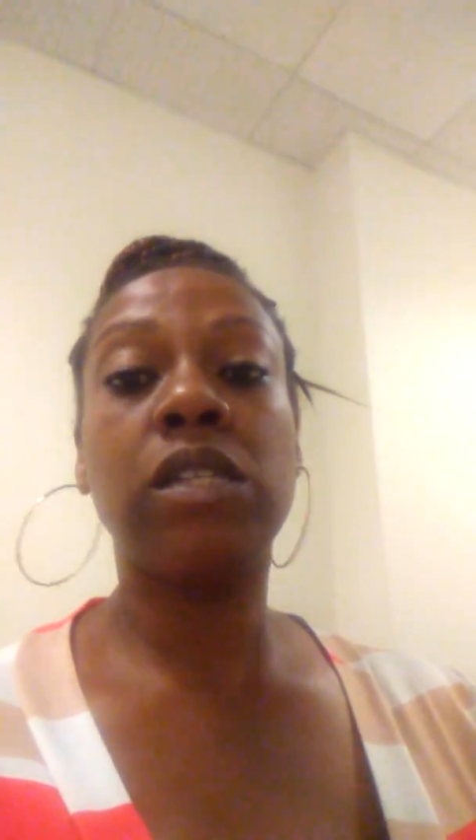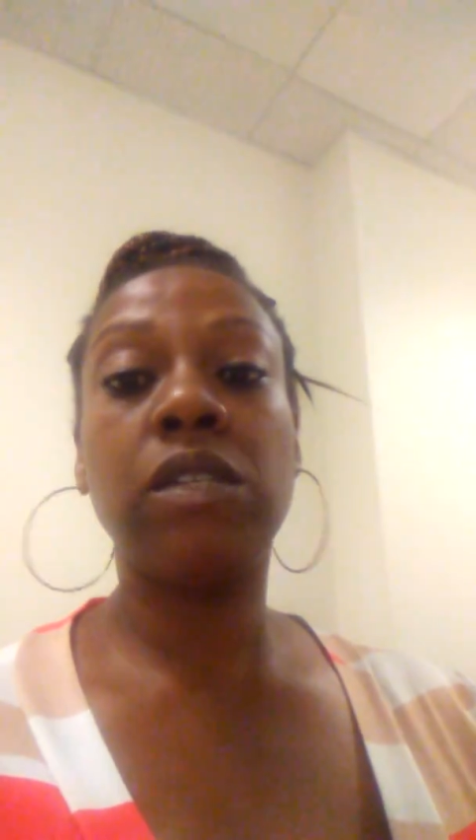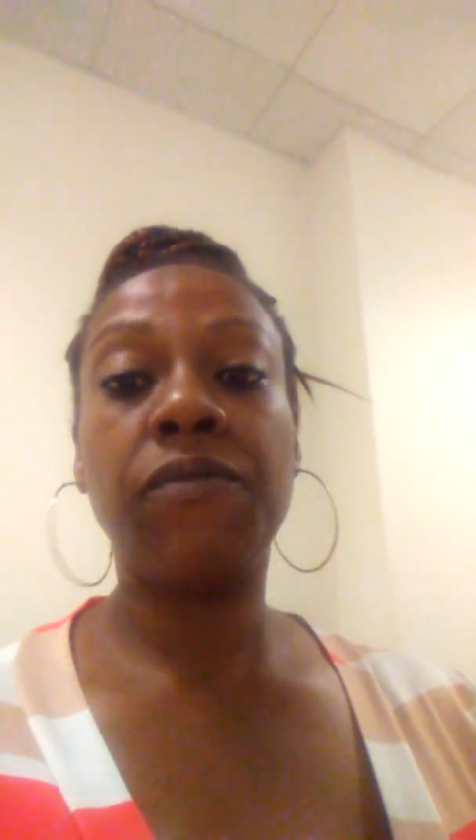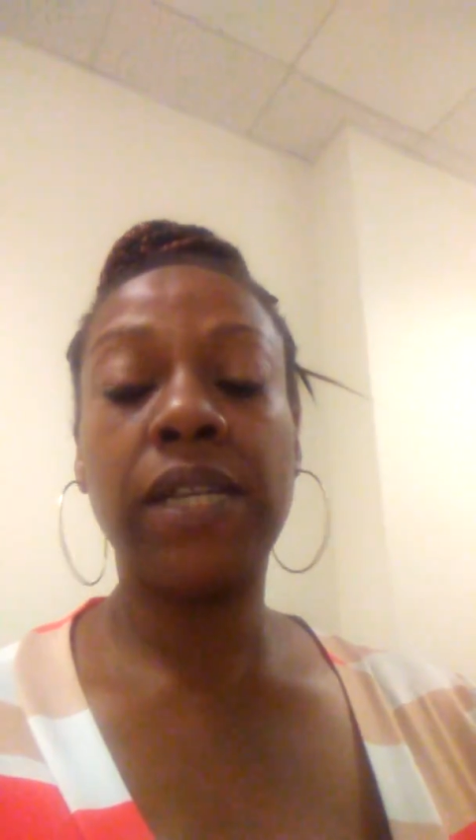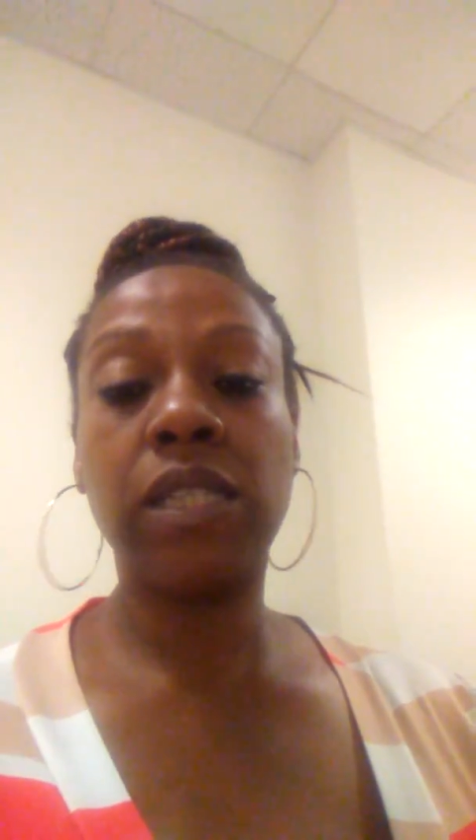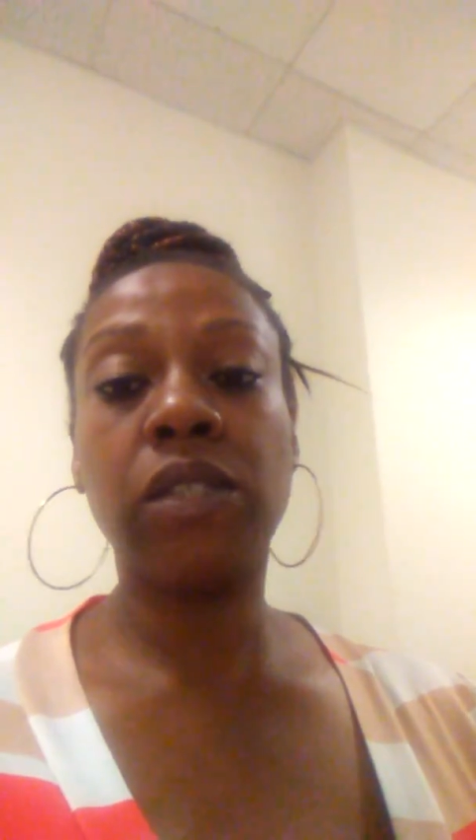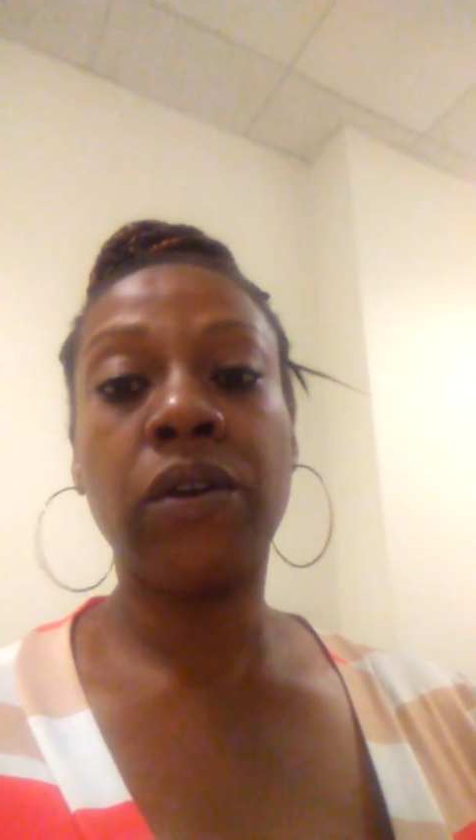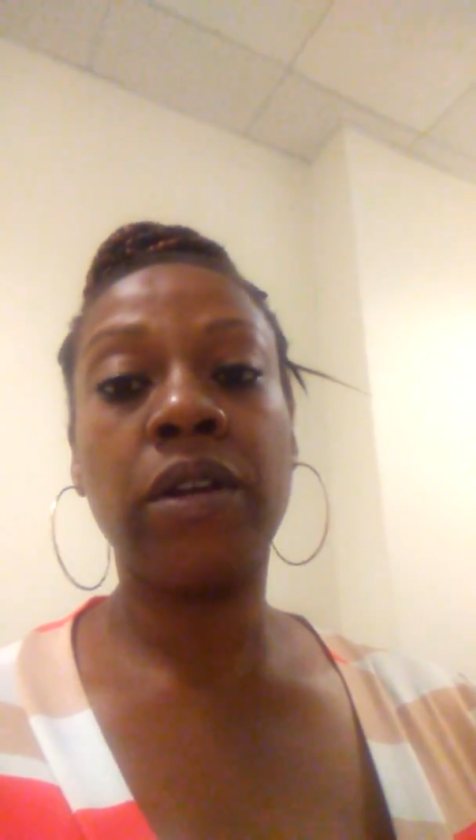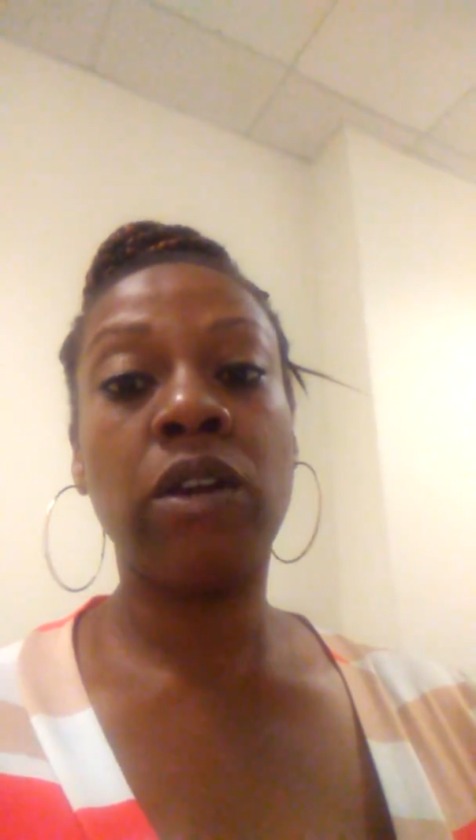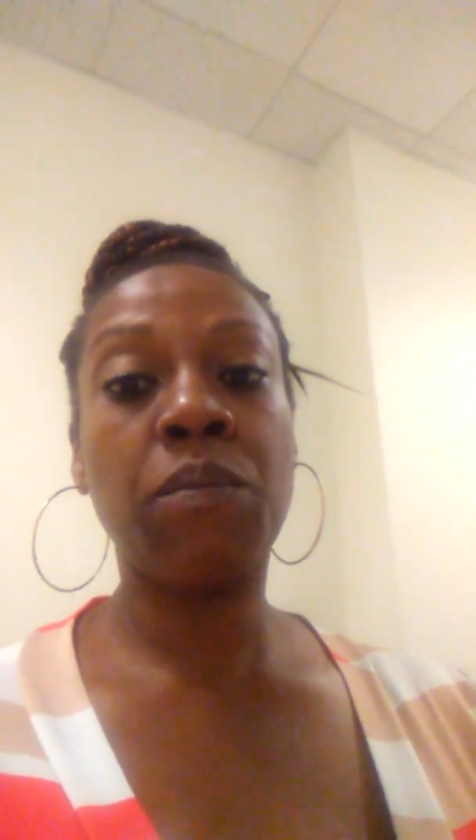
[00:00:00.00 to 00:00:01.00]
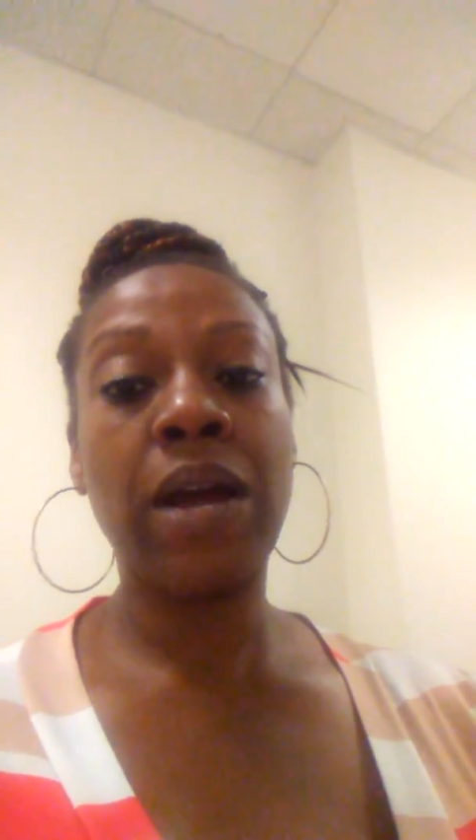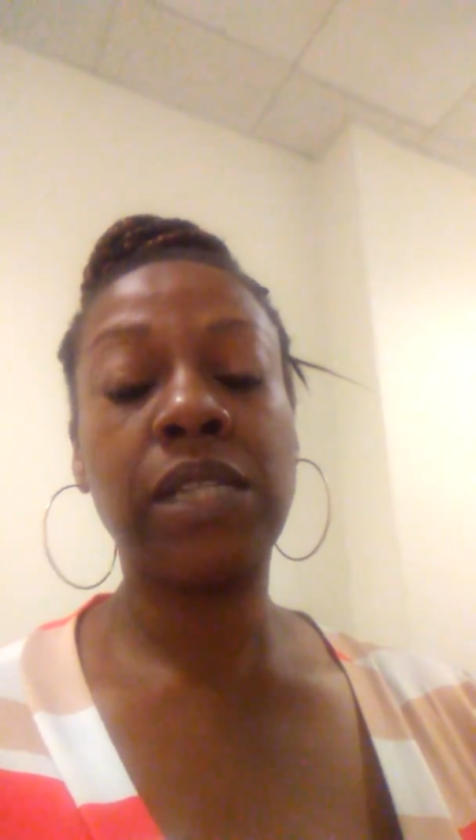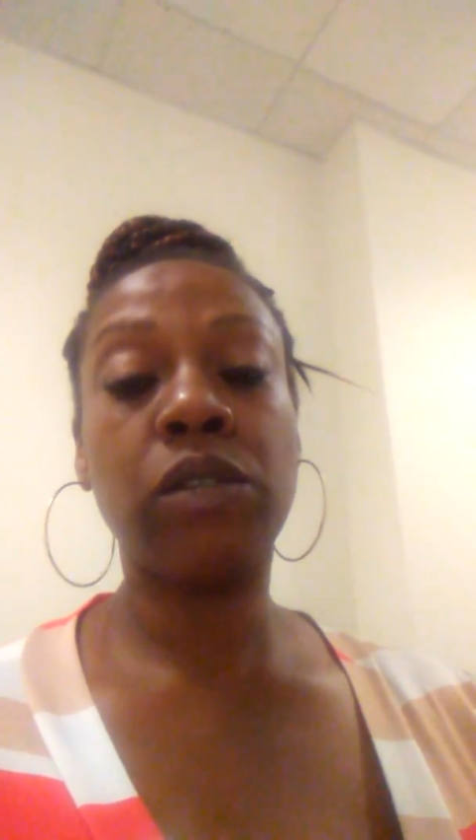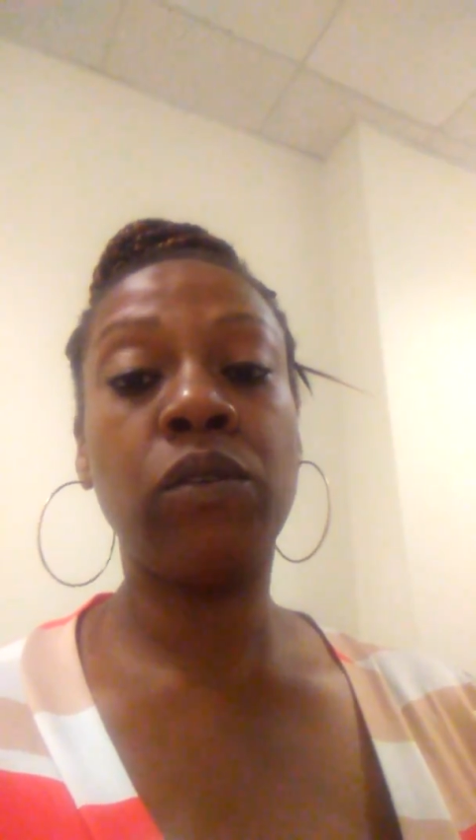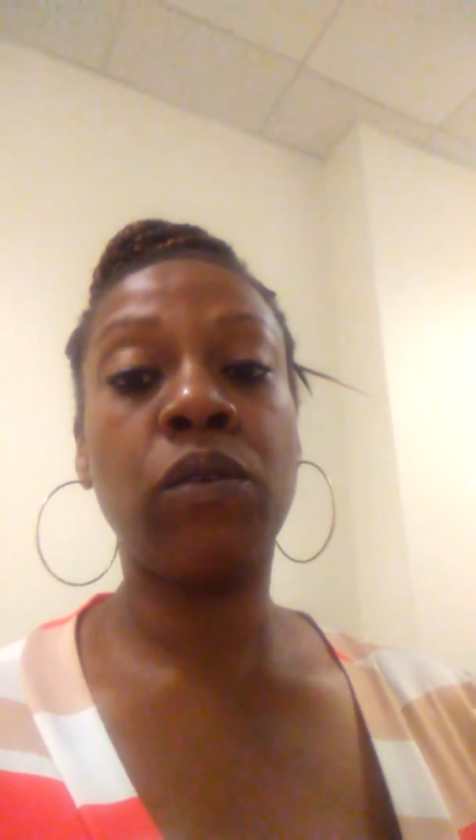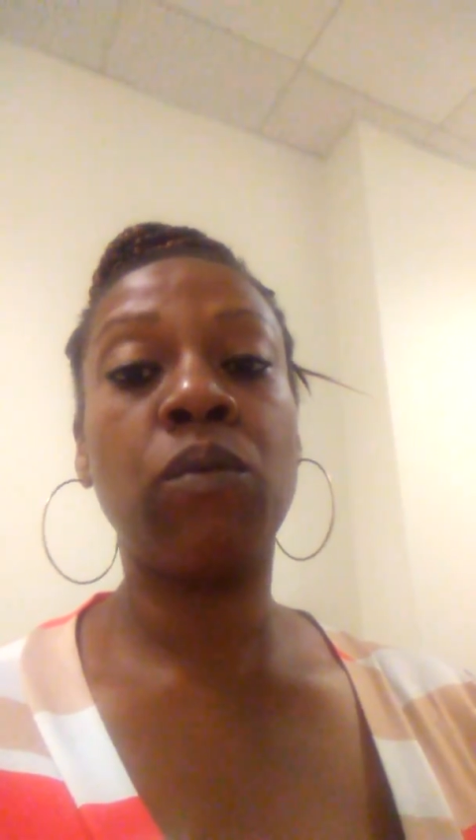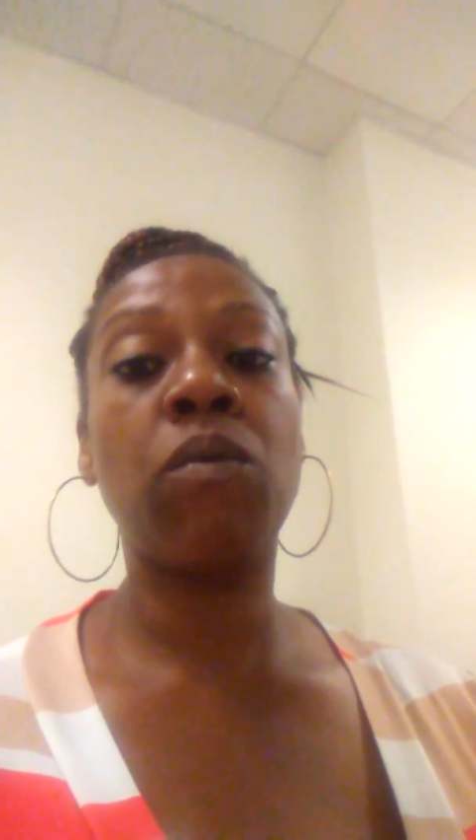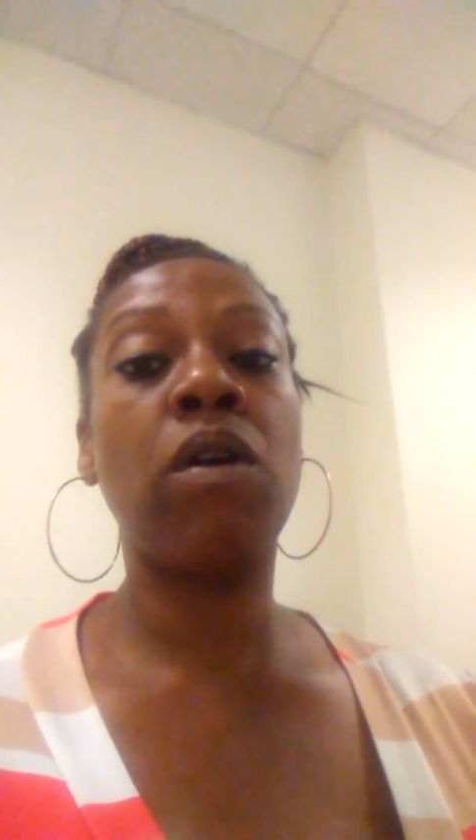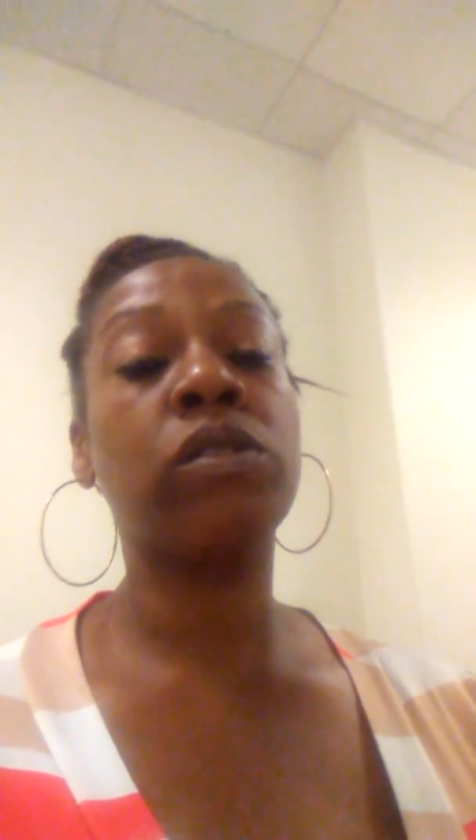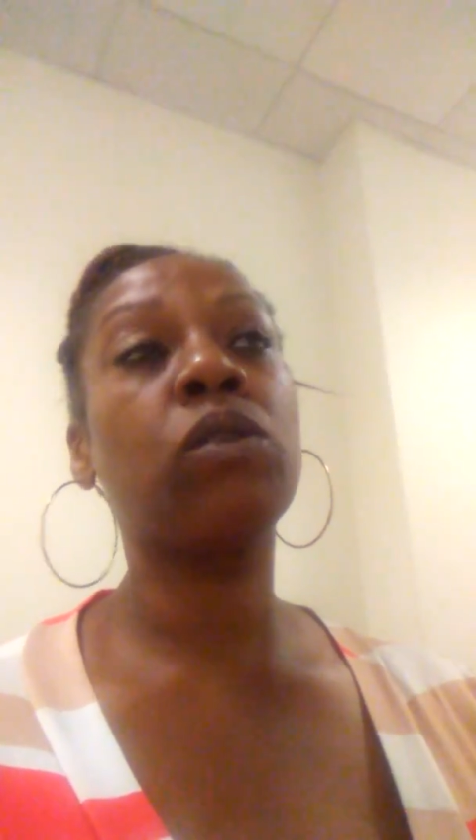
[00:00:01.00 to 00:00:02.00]
defense attorney or the prosecutor
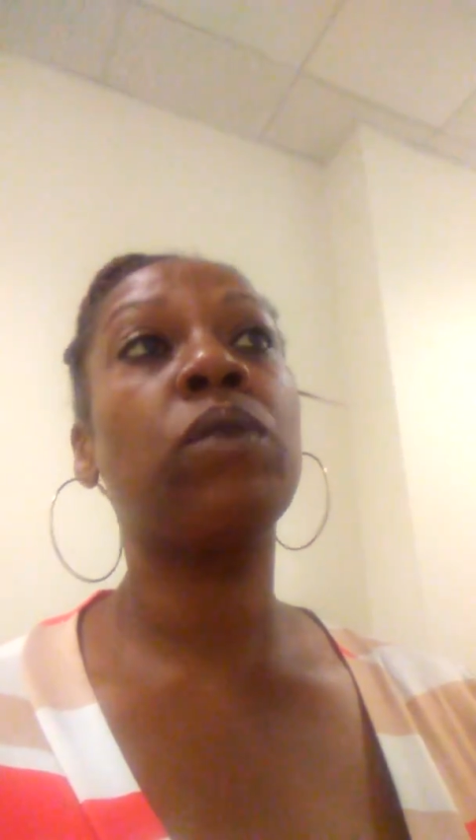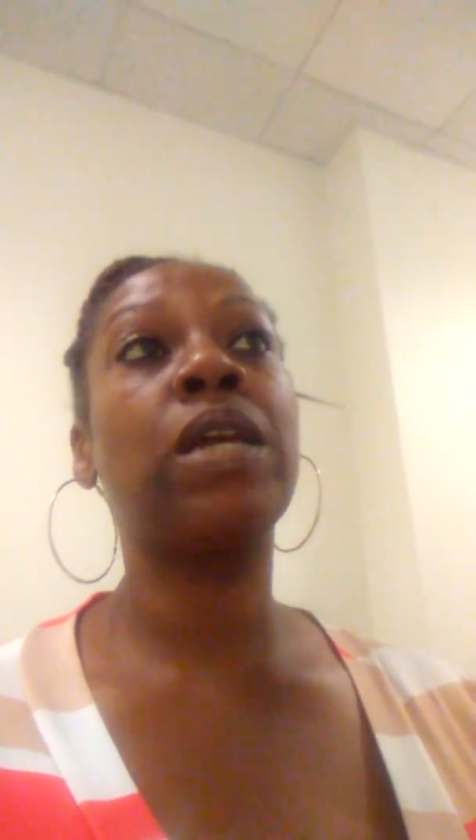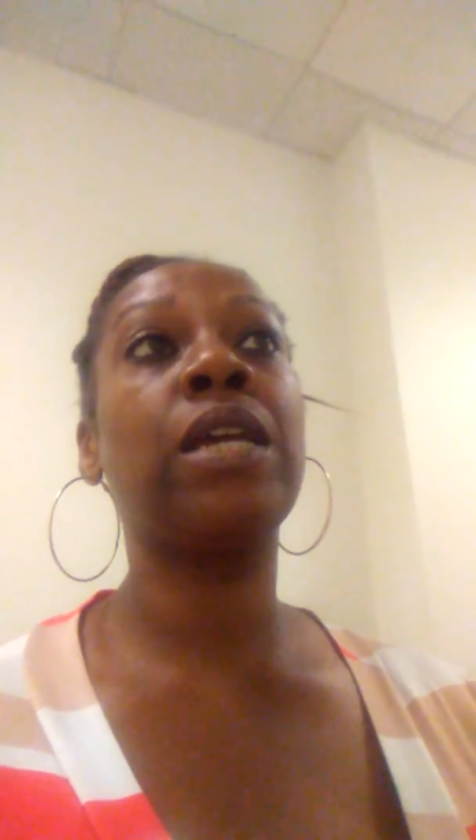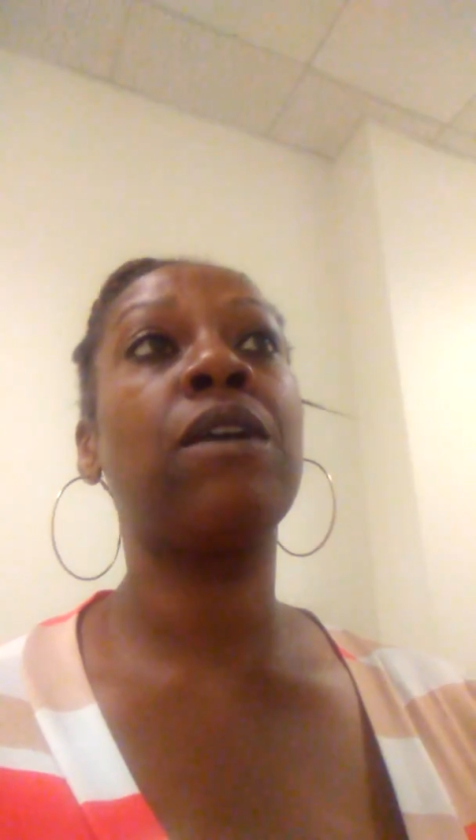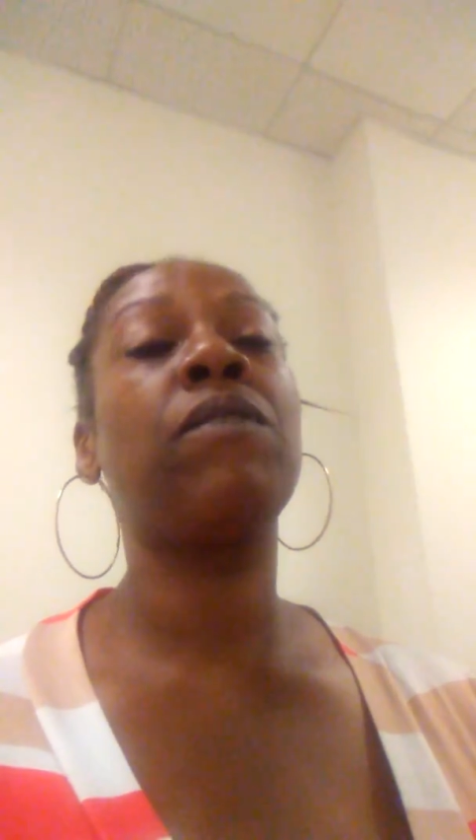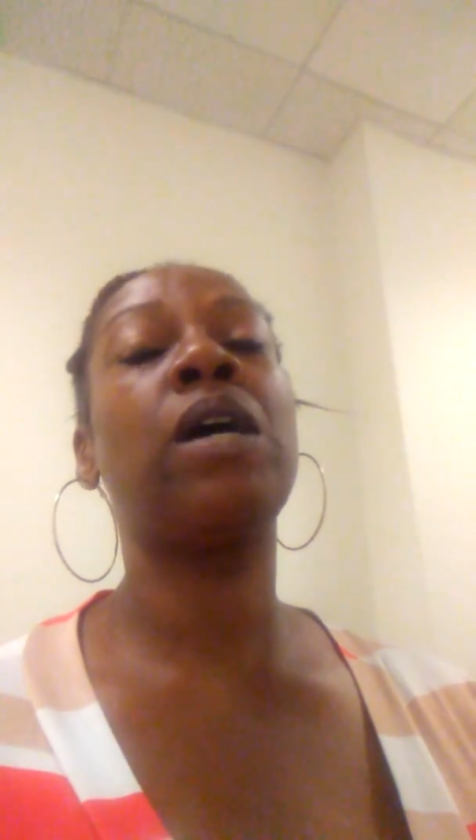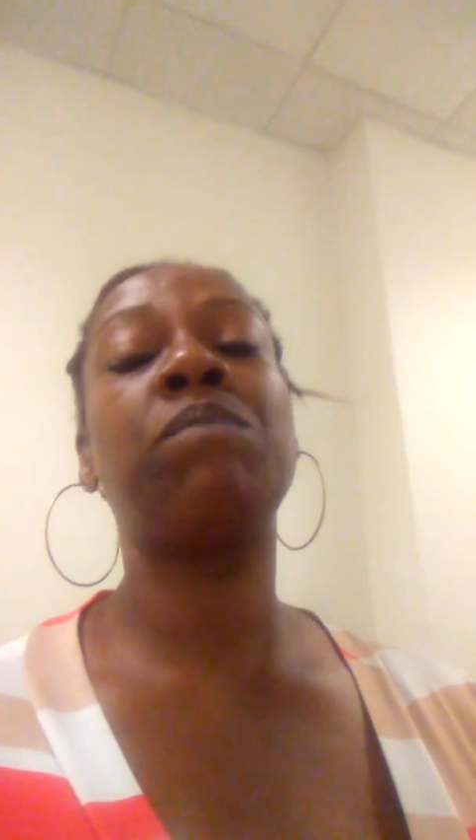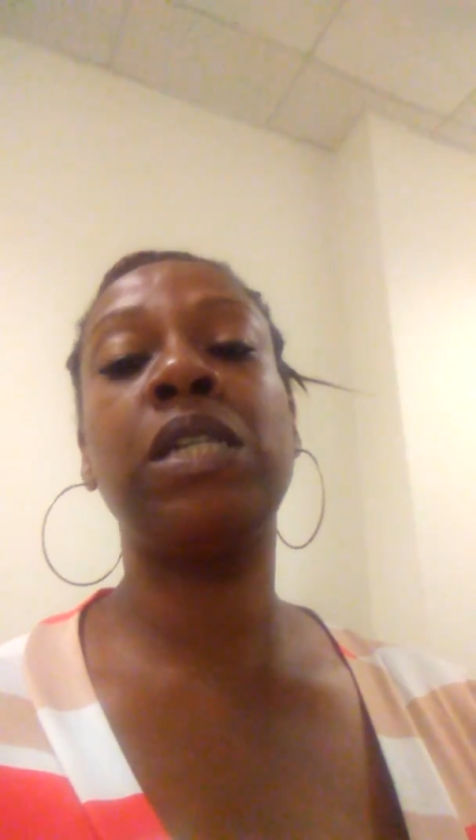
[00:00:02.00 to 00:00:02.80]
will also want to give